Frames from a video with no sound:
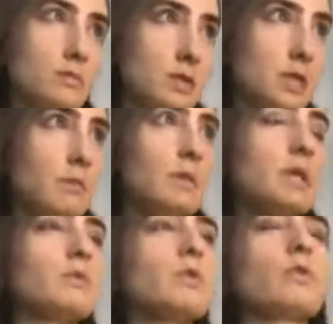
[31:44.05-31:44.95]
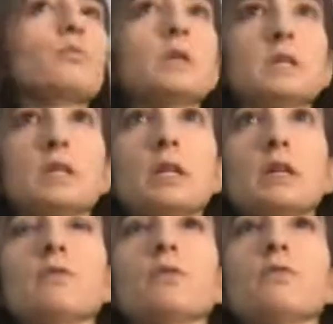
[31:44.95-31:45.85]
Same thing with obesity.
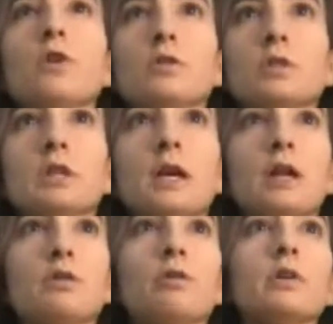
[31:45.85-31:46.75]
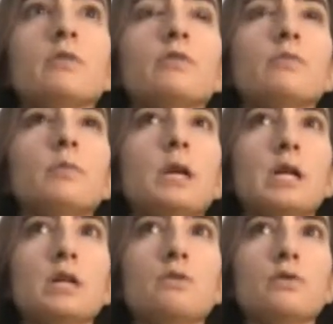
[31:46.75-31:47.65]
If you fall into the category of being
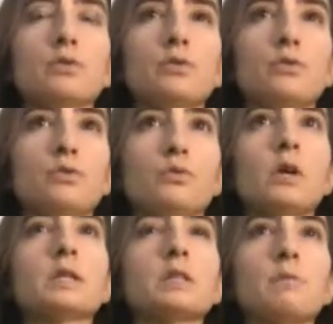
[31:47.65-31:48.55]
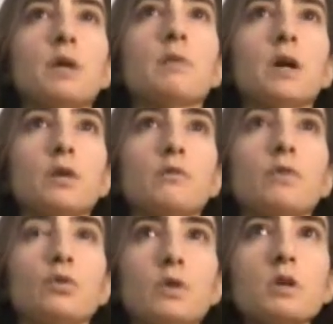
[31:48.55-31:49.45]
an individual who has the BMI of
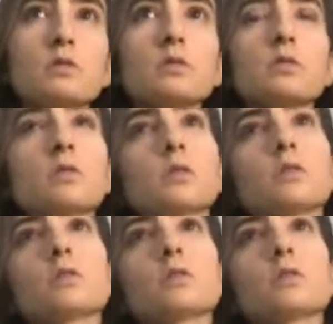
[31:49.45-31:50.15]
obese.